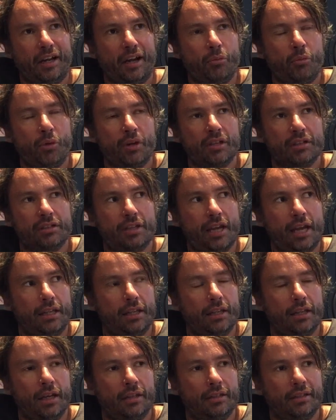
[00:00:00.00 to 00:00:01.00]
I wouldn't say
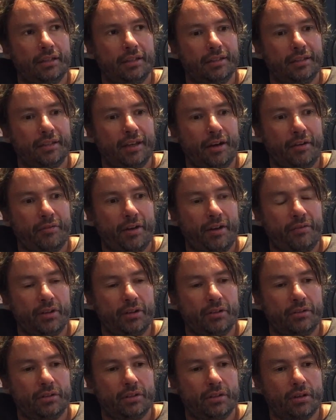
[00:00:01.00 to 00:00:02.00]
that I've
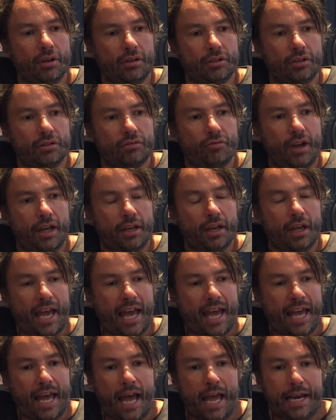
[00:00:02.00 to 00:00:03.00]
ever just written
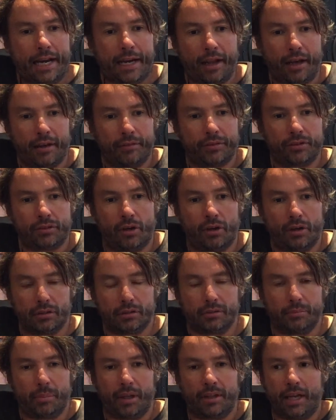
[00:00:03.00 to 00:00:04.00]
a love
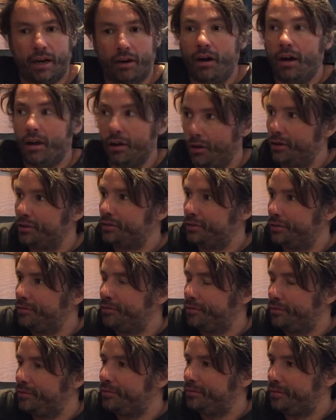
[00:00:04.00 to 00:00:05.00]
song, but there are lots of
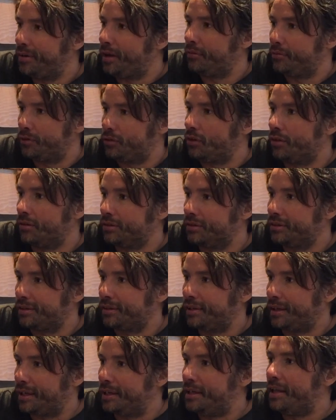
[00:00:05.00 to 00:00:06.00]
love songs
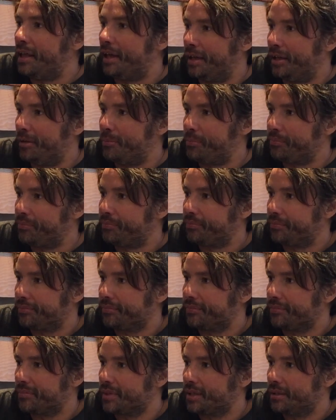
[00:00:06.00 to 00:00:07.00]
in there
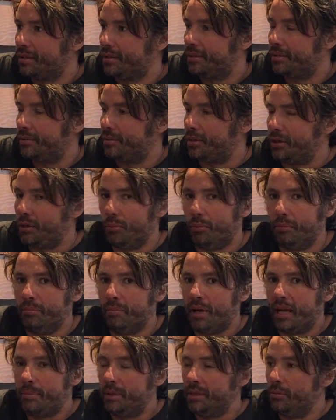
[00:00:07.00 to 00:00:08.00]
that you
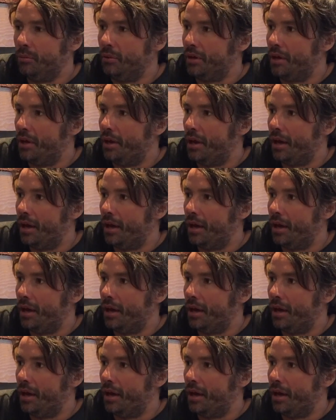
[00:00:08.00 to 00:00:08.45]
maybe wouldn't